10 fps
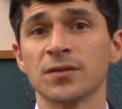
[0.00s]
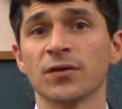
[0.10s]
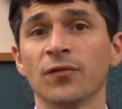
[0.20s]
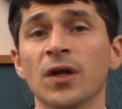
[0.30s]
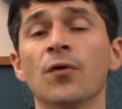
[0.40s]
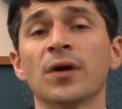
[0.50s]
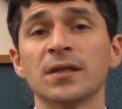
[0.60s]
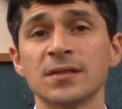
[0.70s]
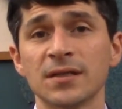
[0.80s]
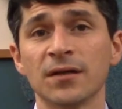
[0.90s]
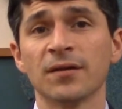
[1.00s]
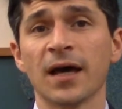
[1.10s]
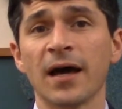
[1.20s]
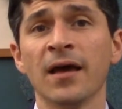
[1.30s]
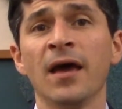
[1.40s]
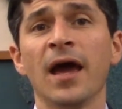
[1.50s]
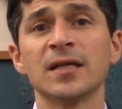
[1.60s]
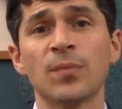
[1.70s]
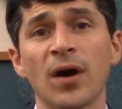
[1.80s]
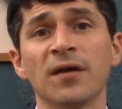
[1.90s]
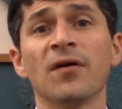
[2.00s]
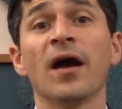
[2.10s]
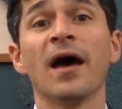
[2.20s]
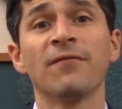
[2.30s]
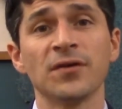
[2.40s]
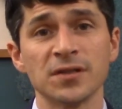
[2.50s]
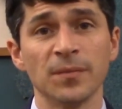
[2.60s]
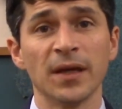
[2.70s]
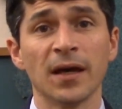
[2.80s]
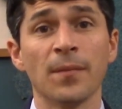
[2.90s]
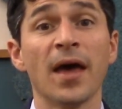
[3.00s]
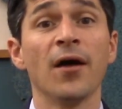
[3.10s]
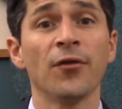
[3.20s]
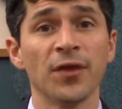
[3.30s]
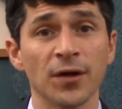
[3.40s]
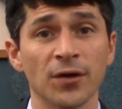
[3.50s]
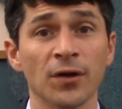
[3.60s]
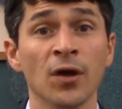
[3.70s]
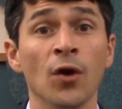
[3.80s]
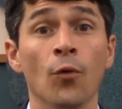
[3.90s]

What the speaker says: So if we don't consider that as part of our effort to become healthier